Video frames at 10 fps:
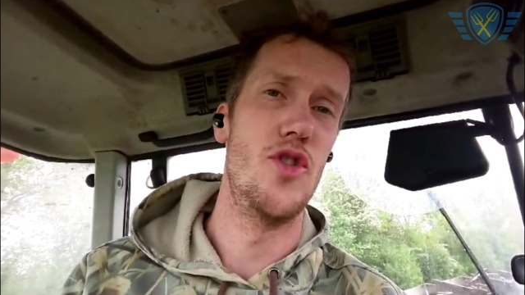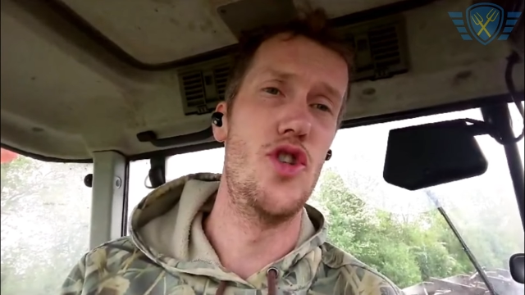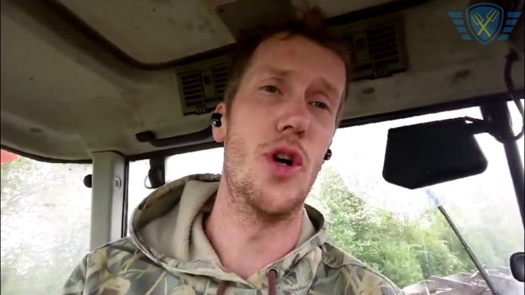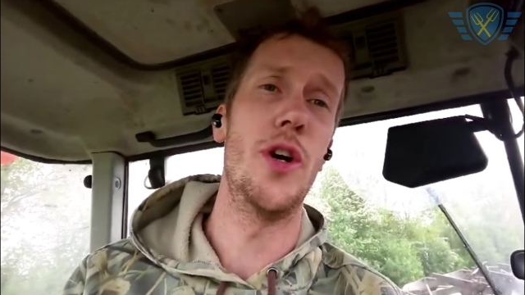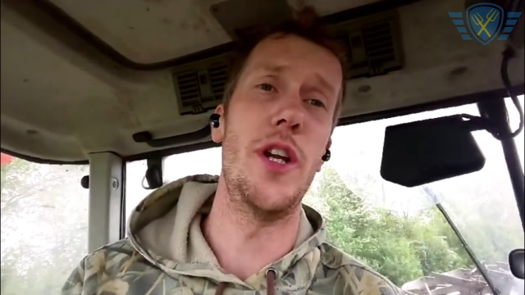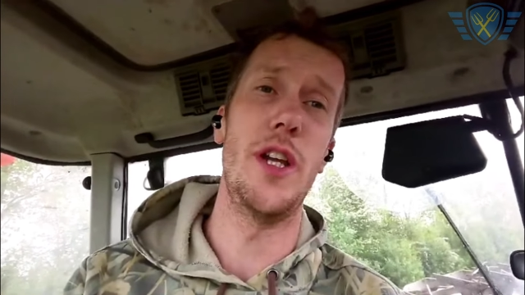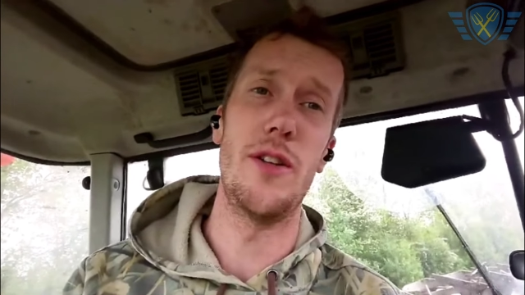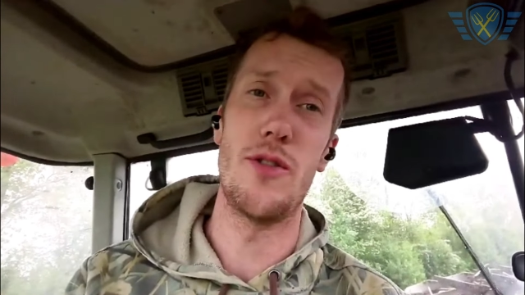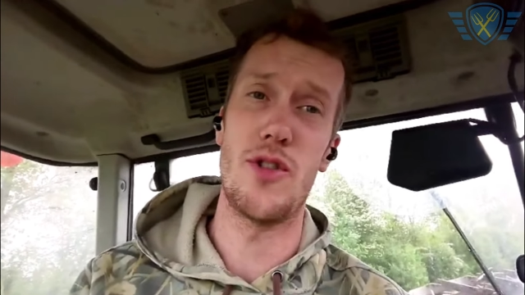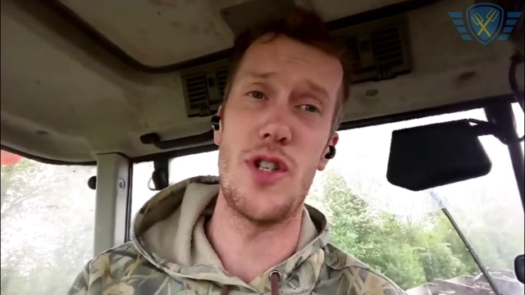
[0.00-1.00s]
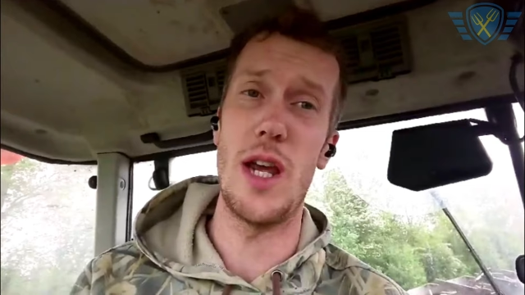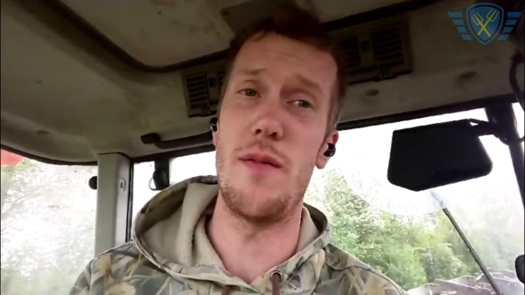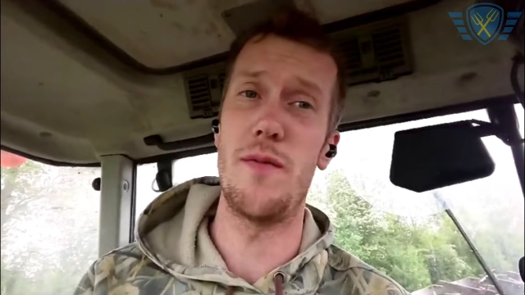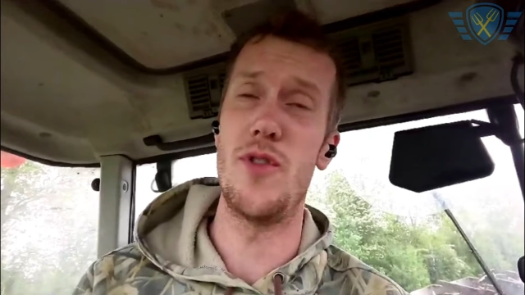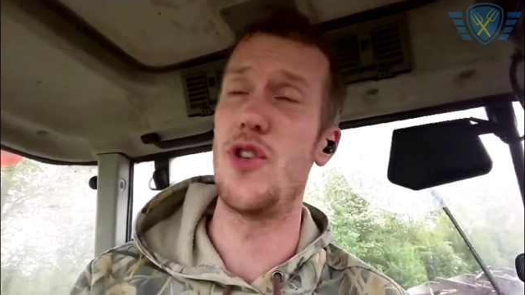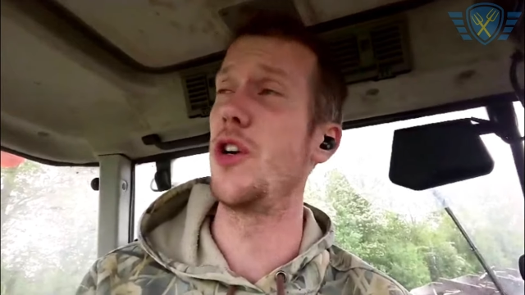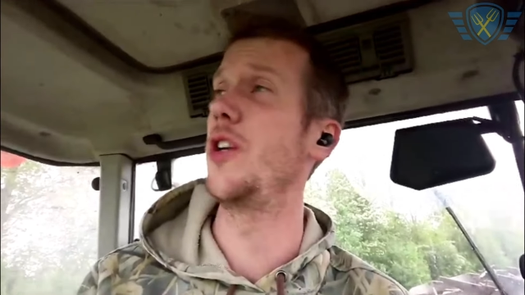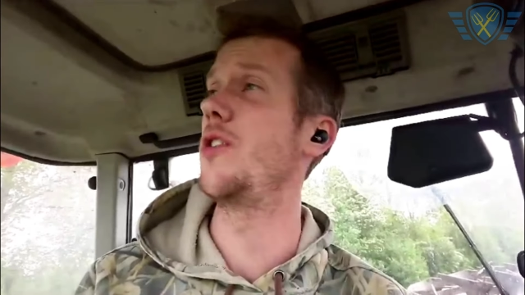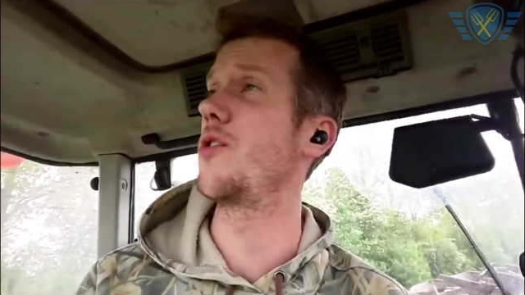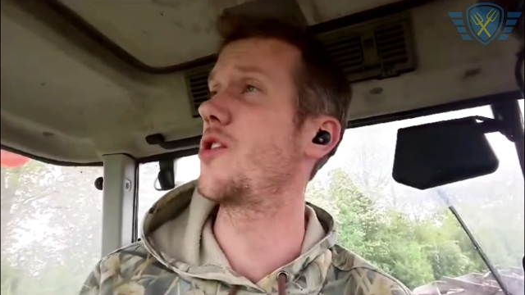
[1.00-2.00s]
journey to save
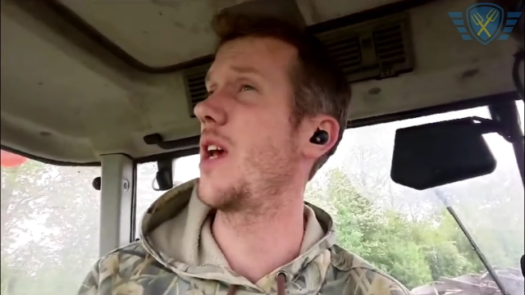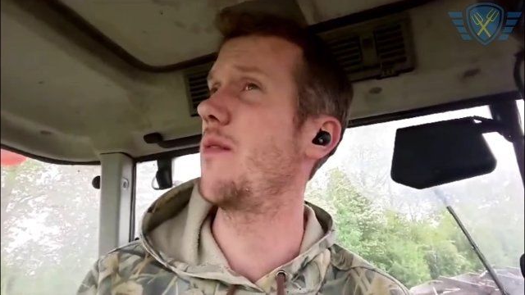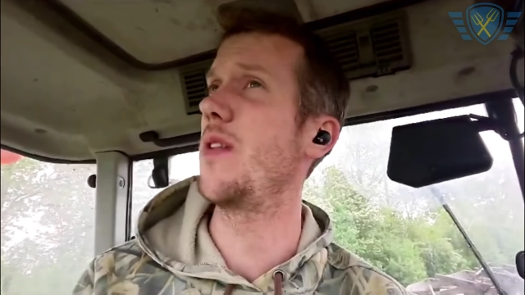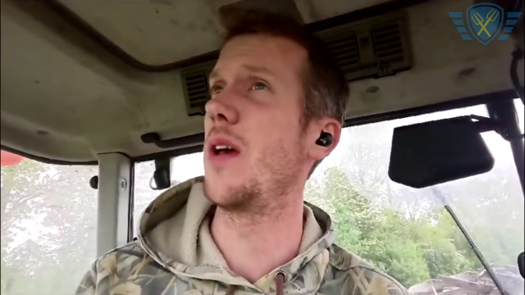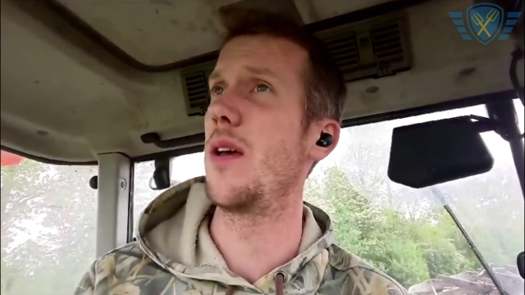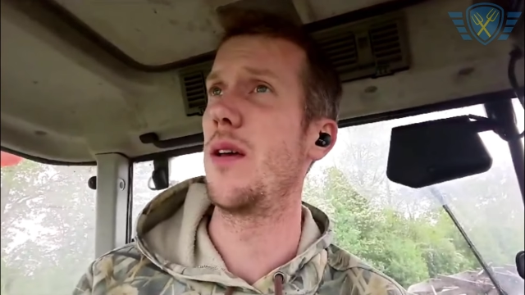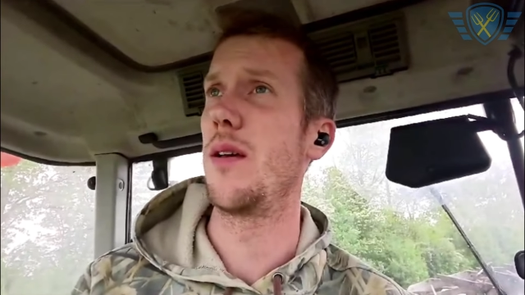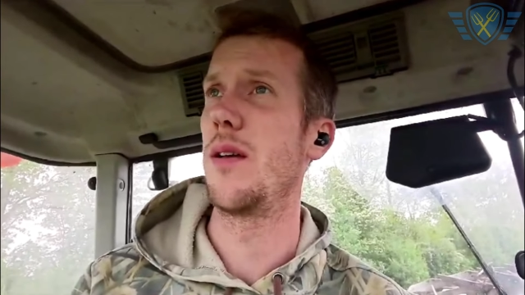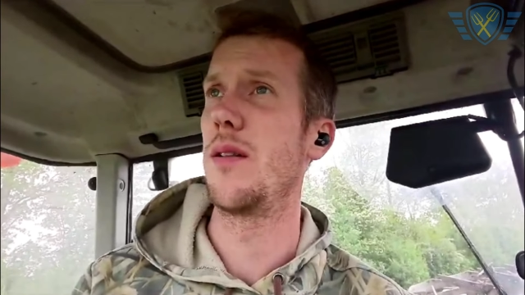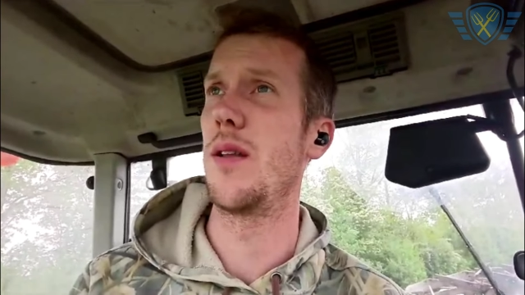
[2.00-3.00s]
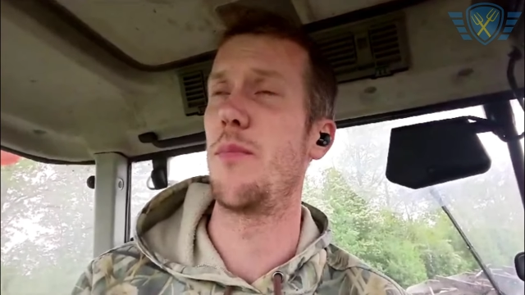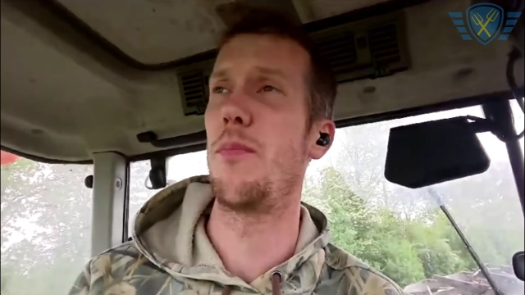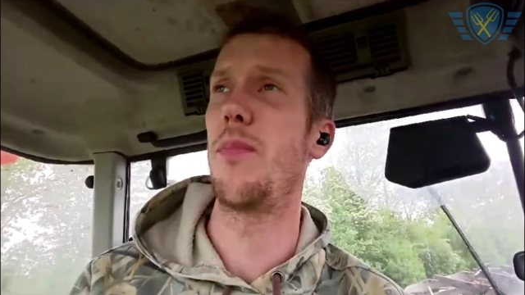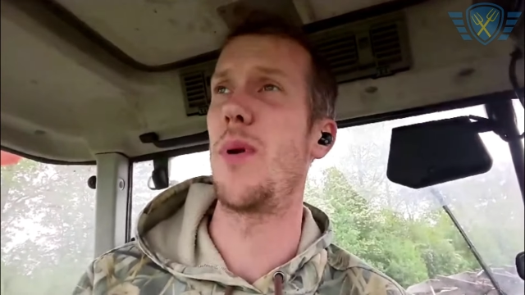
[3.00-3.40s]
journey to save the the